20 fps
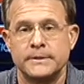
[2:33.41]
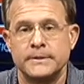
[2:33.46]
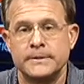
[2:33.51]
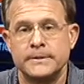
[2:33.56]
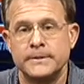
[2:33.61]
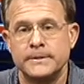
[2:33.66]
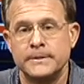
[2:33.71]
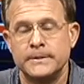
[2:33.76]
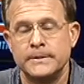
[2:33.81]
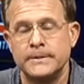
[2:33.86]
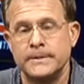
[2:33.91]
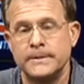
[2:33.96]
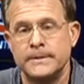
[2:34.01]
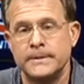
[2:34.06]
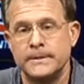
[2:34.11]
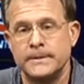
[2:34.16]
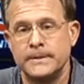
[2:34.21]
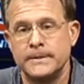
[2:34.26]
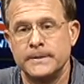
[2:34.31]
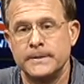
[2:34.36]
Do you think he'll
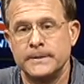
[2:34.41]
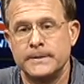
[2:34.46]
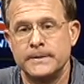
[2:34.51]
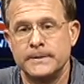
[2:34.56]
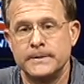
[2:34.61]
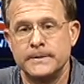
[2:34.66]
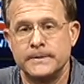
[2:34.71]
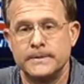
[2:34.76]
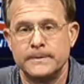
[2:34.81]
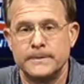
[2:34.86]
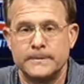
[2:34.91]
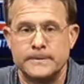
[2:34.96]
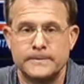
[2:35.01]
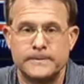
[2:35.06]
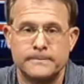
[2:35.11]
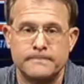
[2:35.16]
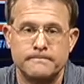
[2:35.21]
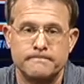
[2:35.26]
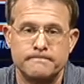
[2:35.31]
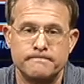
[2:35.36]
be under any kind of
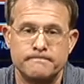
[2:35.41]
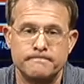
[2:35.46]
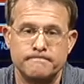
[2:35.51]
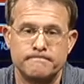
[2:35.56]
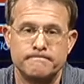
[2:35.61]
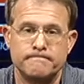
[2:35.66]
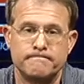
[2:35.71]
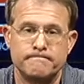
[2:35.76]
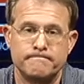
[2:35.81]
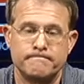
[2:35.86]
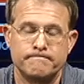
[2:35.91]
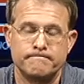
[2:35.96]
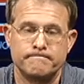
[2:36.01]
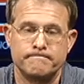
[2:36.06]
limitations?